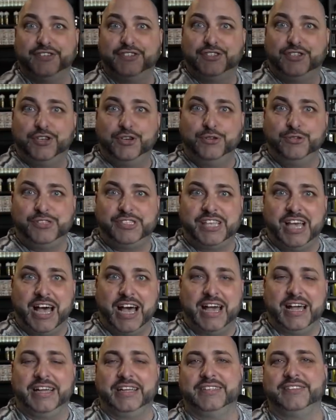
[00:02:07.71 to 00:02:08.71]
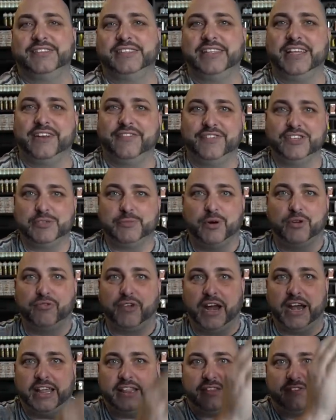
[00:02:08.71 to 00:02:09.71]
two signs that are visible
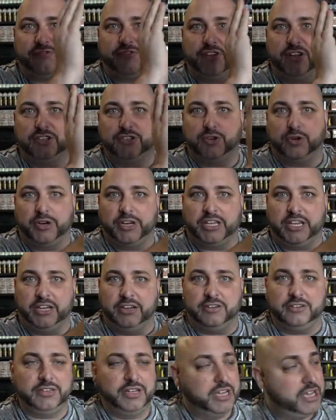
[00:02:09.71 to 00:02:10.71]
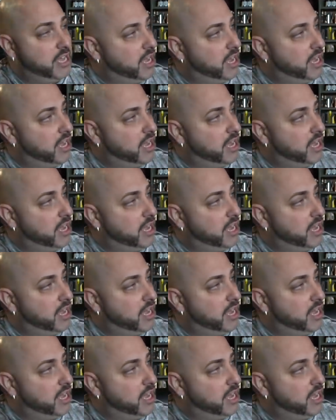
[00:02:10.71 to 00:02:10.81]
right at the front door here